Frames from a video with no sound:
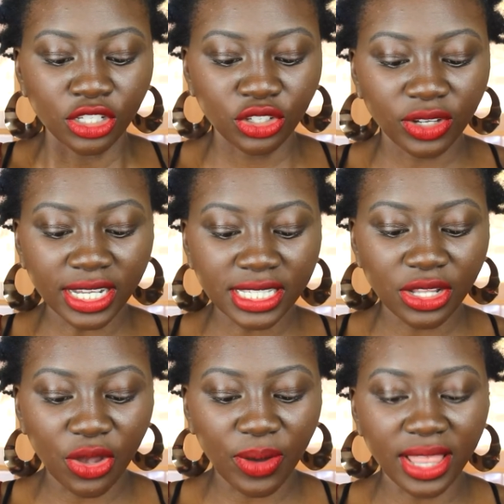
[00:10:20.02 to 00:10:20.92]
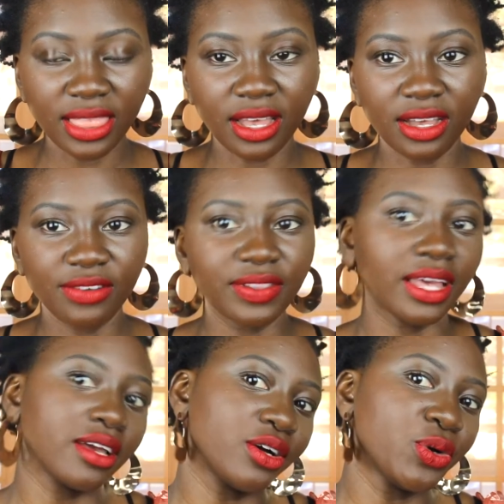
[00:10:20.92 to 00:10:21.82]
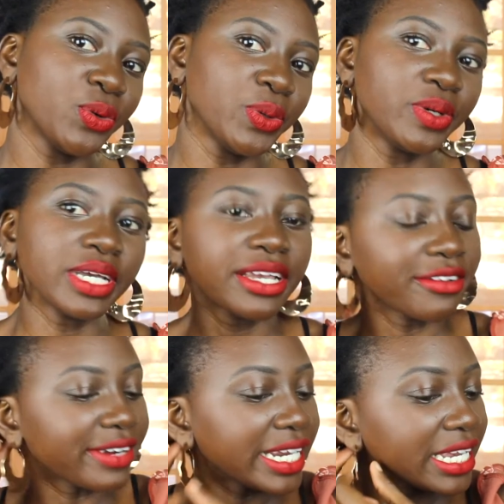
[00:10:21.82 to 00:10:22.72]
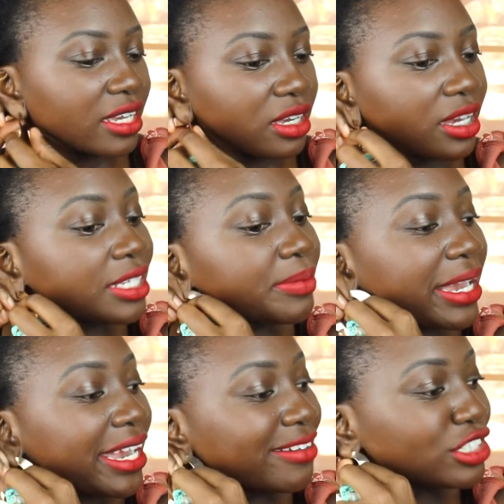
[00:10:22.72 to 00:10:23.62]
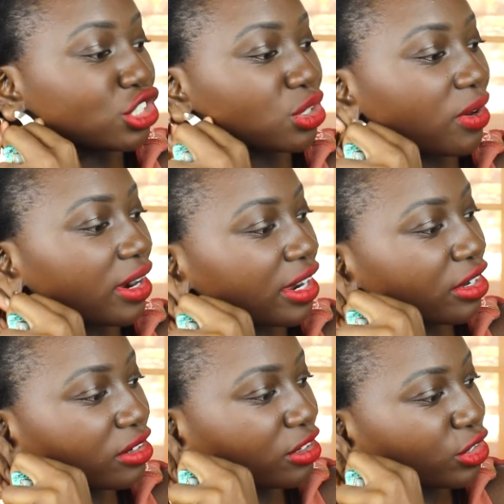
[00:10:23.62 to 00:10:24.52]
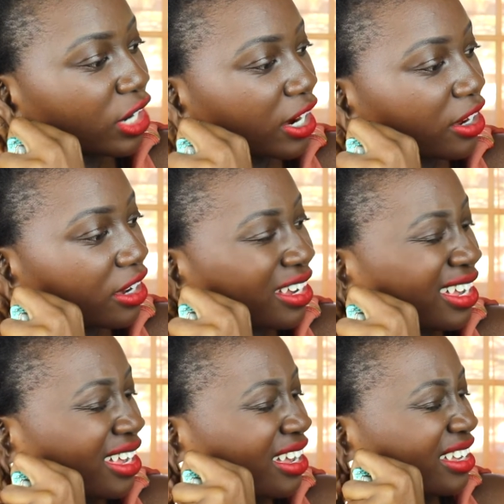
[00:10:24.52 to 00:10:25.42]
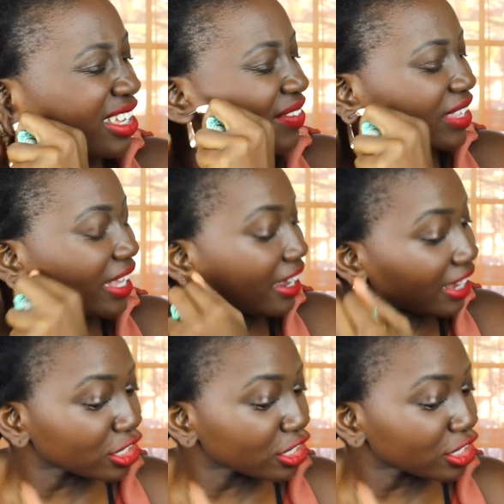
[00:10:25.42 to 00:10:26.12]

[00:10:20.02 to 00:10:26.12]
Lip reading: So you guys know I love like a cool earring because my hair is short, you know, you gotta give it that